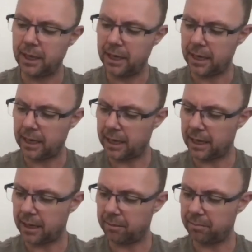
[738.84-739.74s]

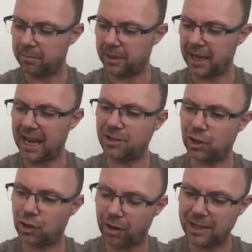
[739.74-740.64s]
as
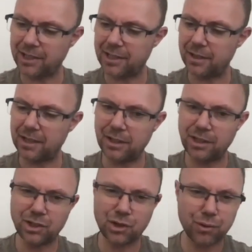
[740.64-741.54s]
a trust,
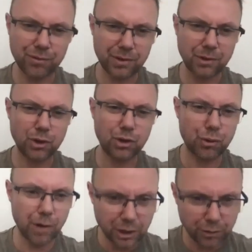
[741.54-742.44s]
the
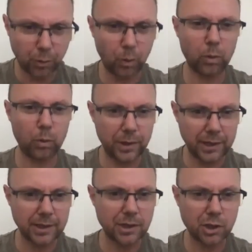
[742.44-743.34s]
trust fall
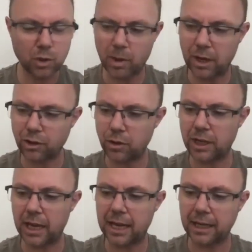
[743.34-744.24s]
within this as well? So
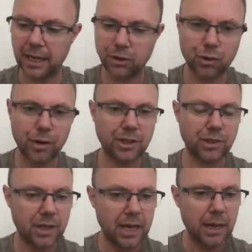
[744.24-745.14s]
can
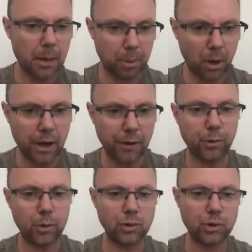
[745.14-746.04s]
trusts apply
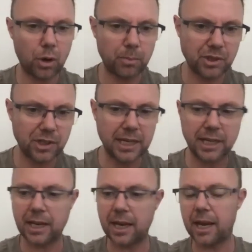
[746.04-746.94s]
for
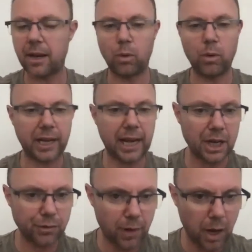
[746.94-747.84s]
JobSeeker or the
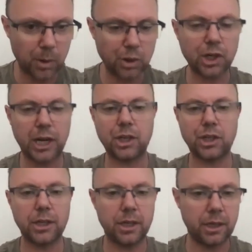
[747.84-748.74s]
cash flow
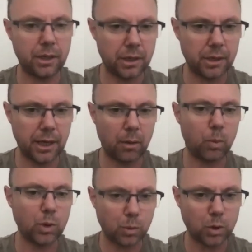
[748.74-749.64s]
injection, and
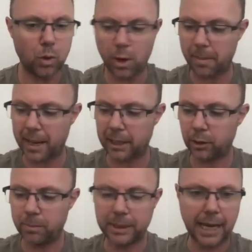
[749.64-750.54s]
which we'll talk about a
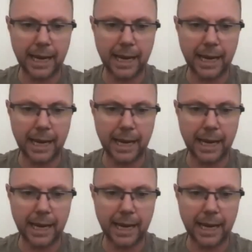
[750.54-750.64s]
little bit later?